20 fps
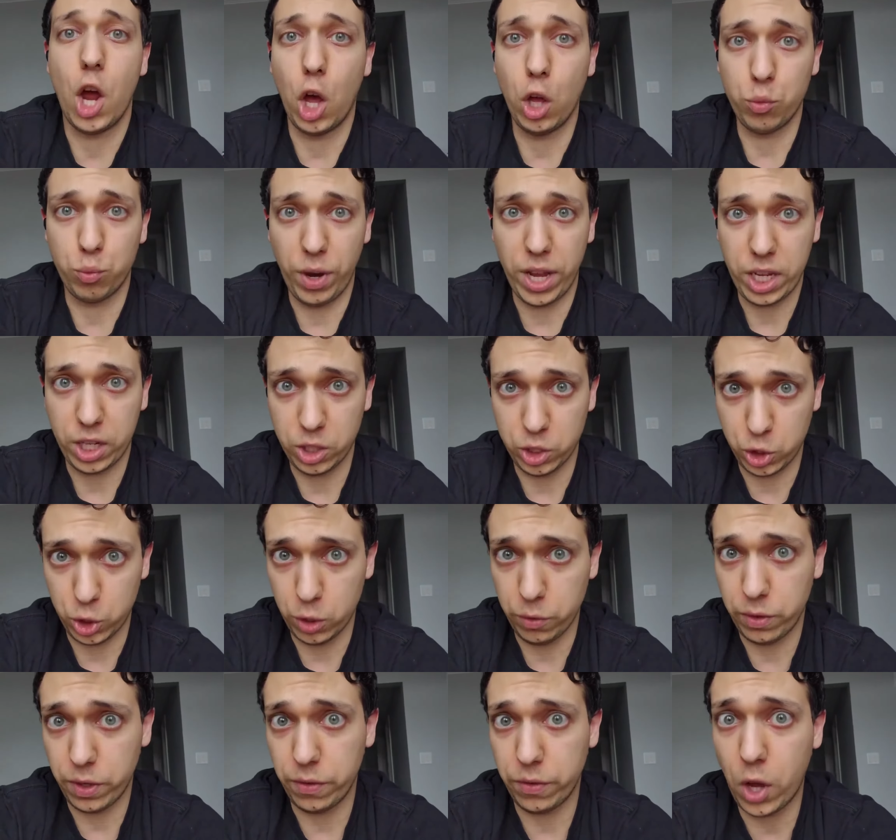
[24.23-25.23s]
an alt-right
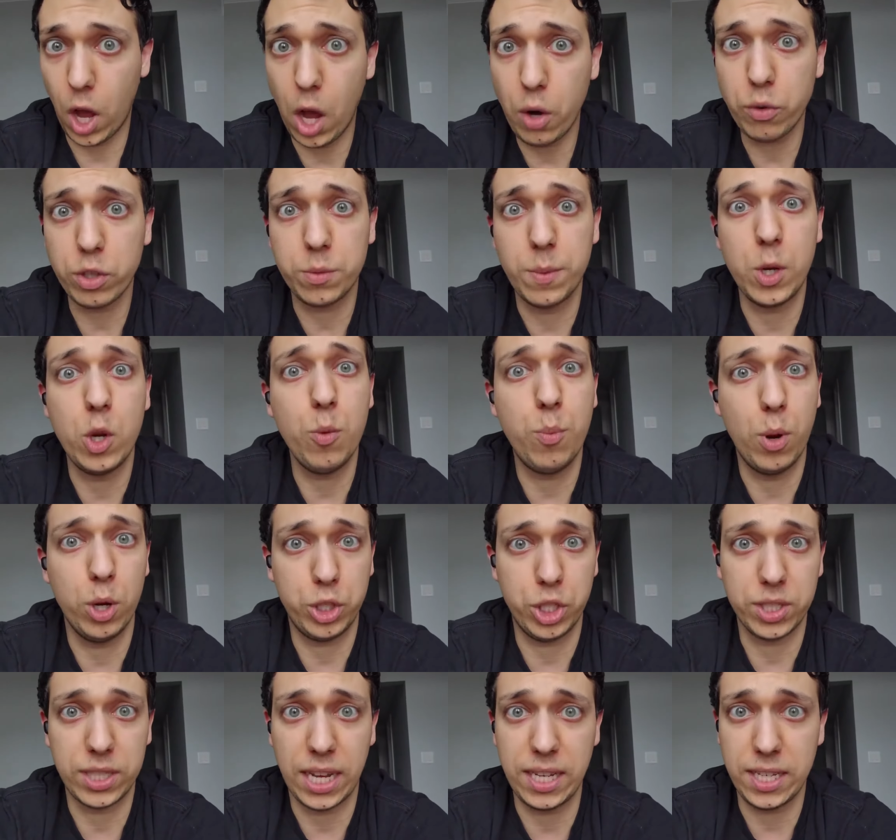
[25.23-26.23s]
conservative congressman who
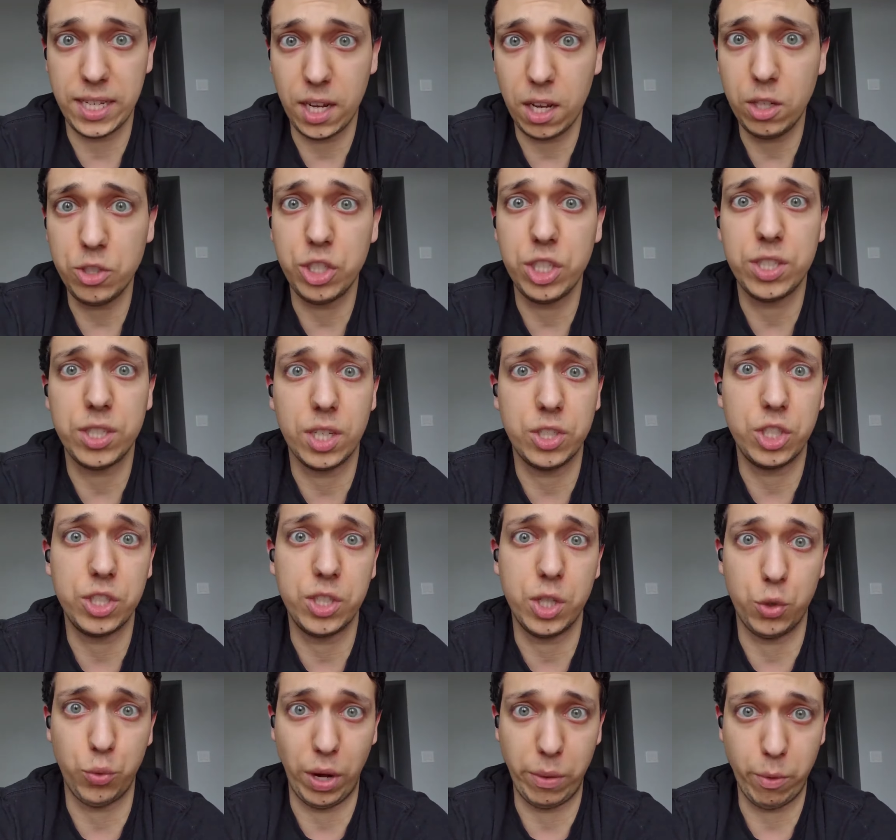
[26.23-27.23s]
pushes ideology such
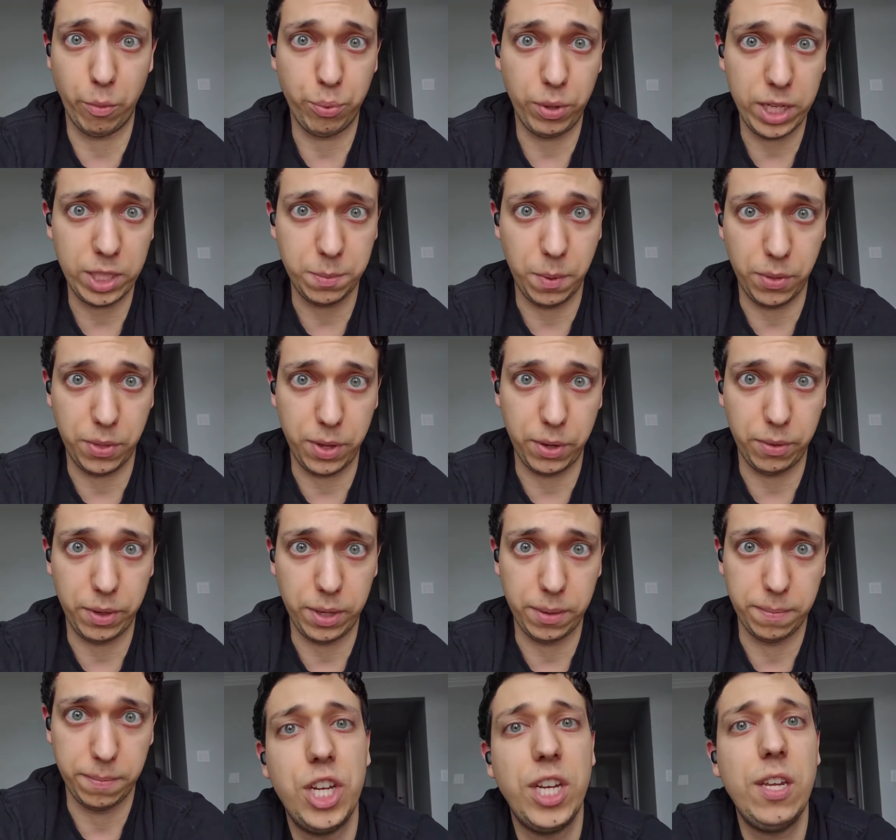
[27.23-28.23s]
as the Great Replacement
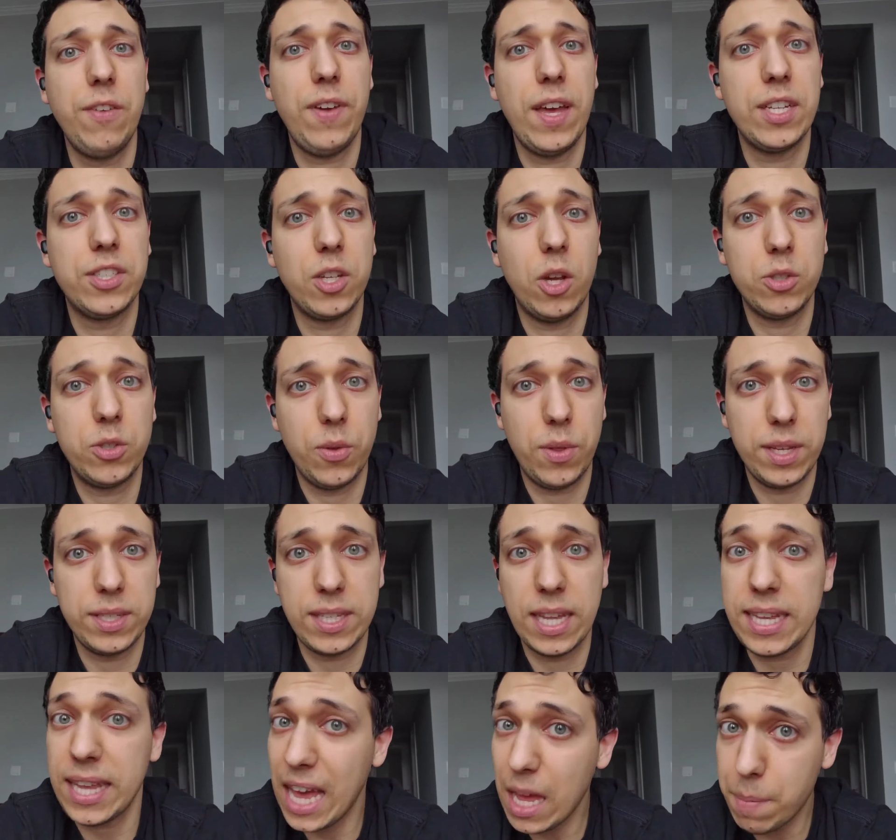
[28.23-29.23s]
Theory. J.D. Vance also
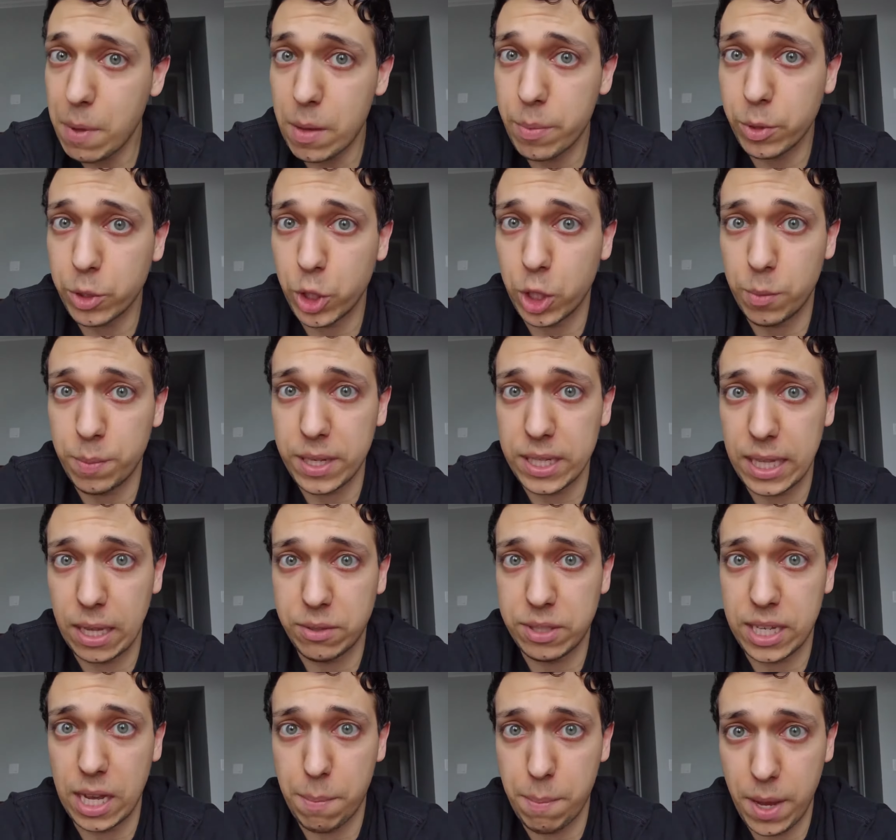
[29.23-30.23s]
thinks that gay people shouldn't be
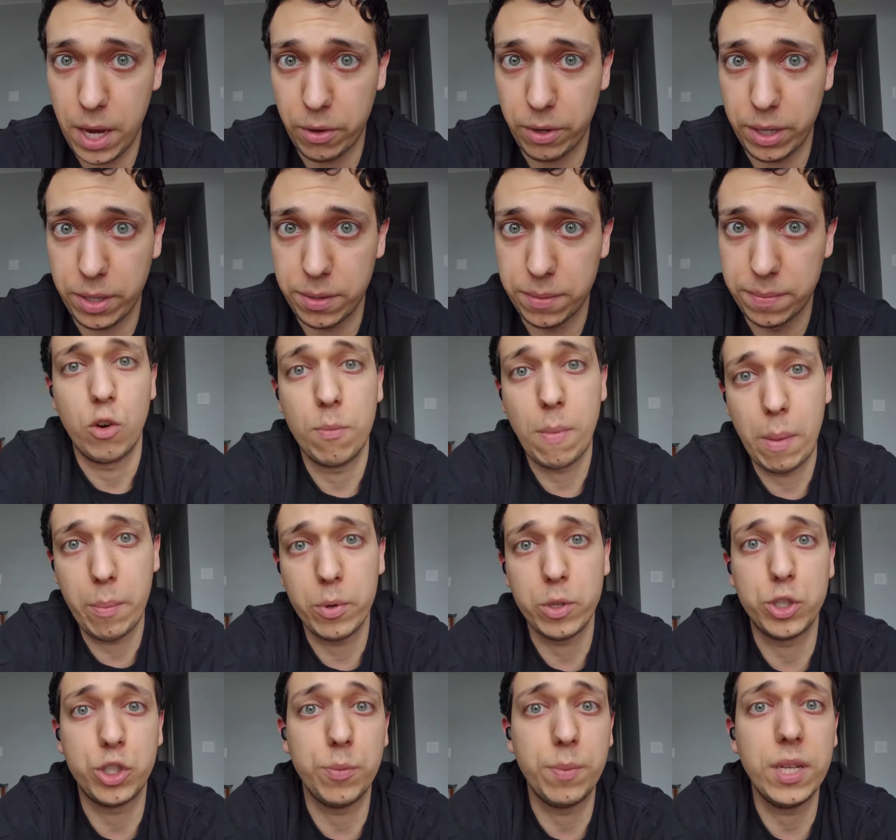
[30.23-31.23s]
allowed to get married.
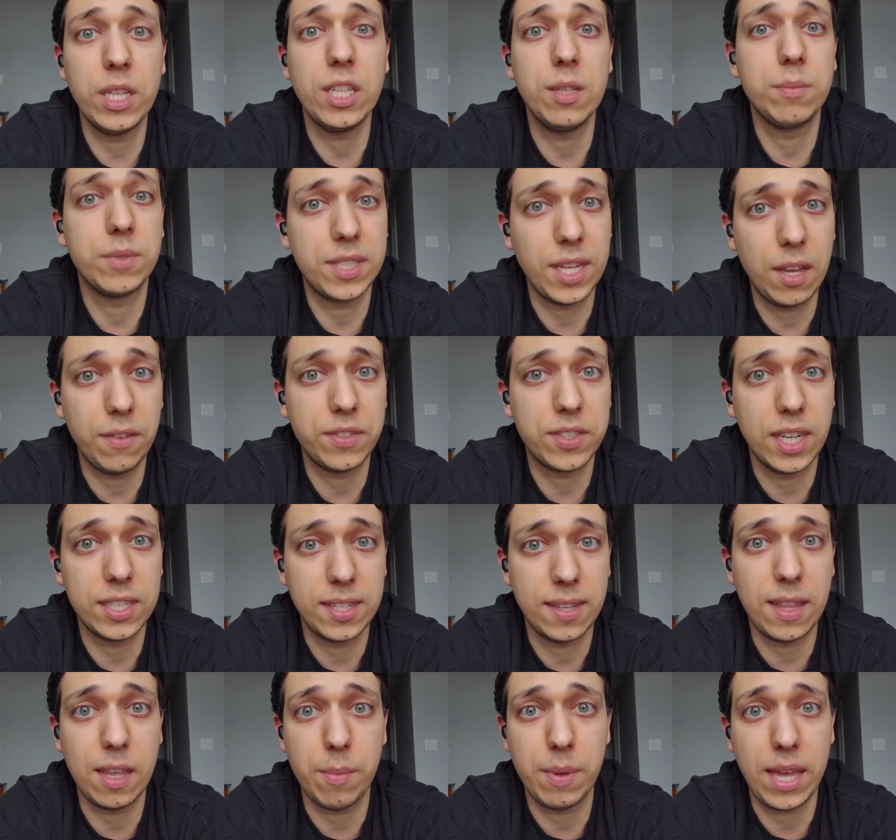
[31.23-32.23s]
Remember, Jamil himself says
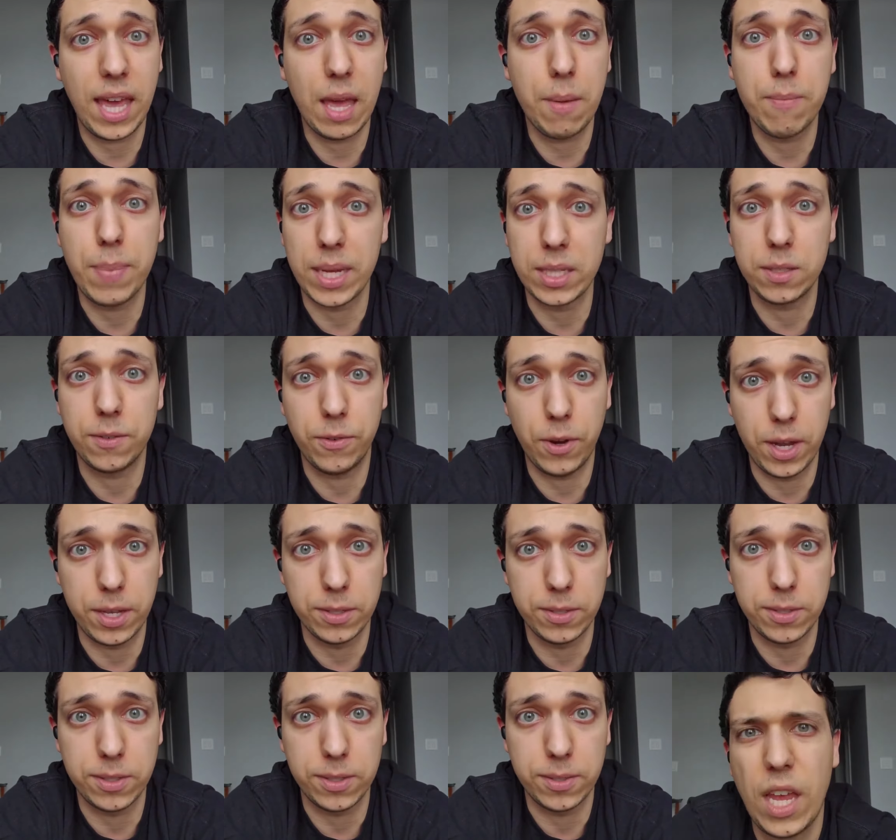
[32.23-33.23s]
that they became best
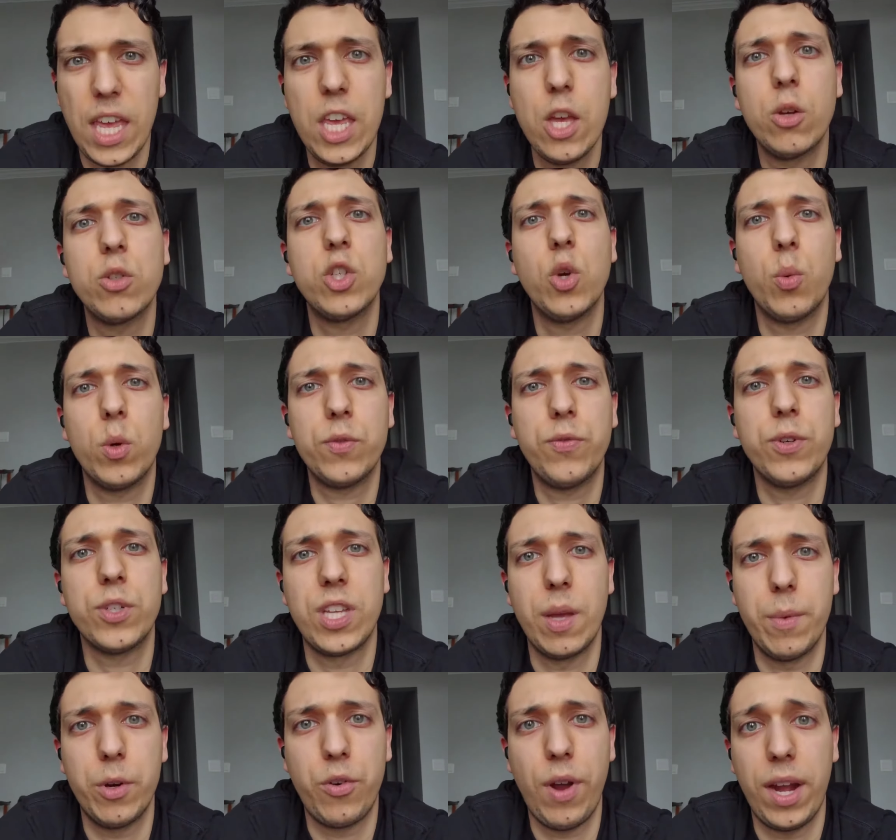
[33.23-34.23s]
friends. He also worked for
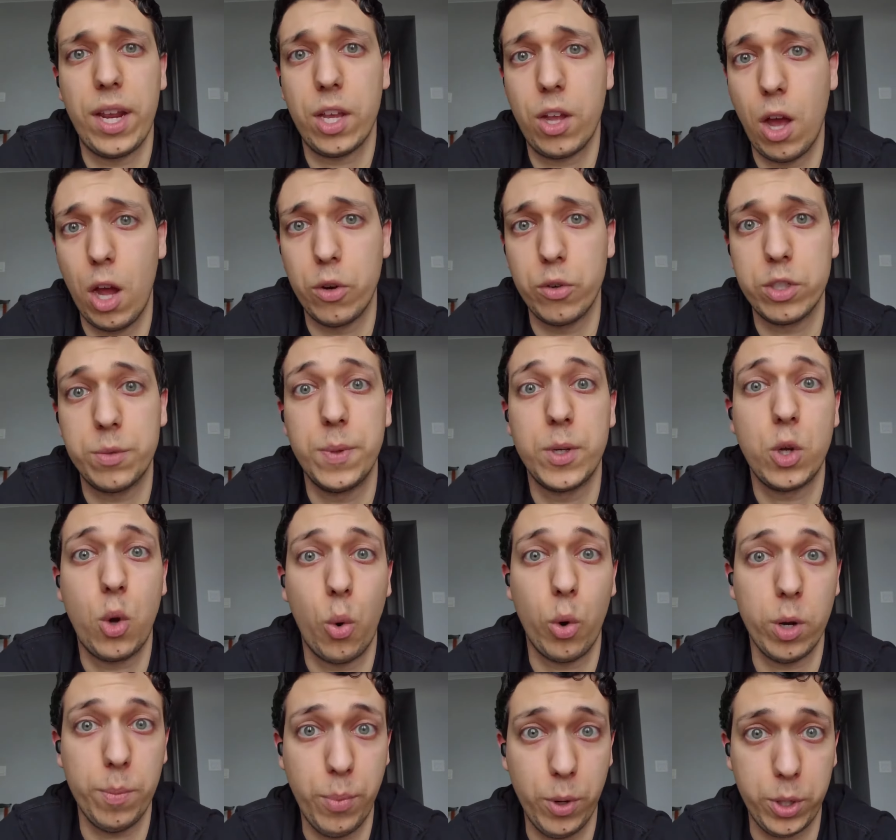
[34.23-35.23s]
Democratic Congressman
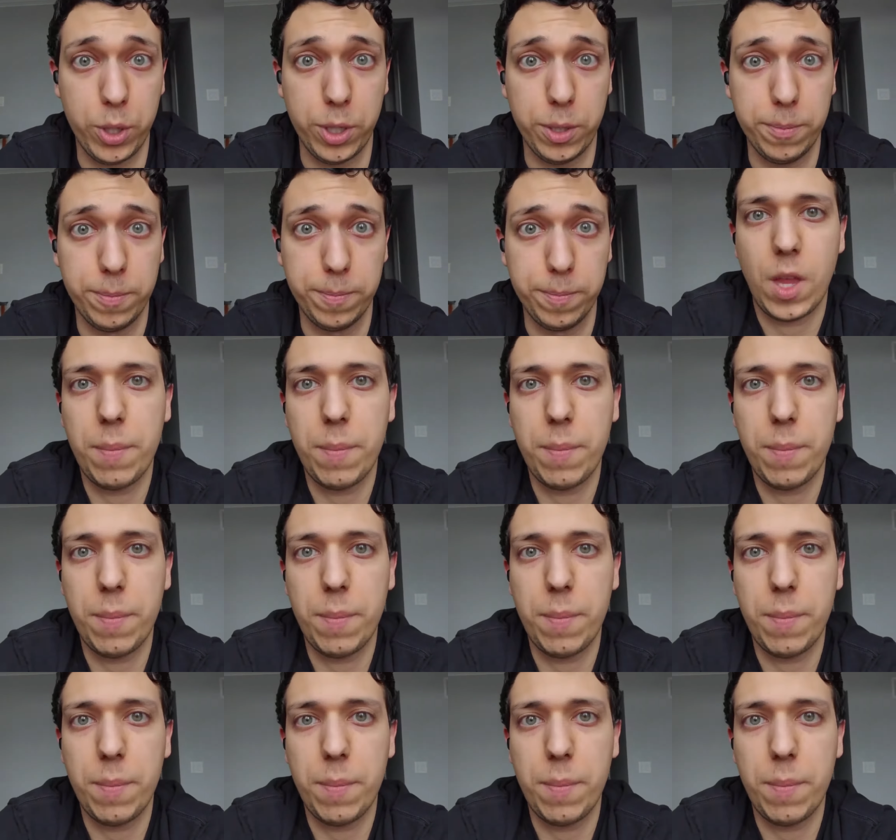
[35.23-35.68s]
Cory Booker.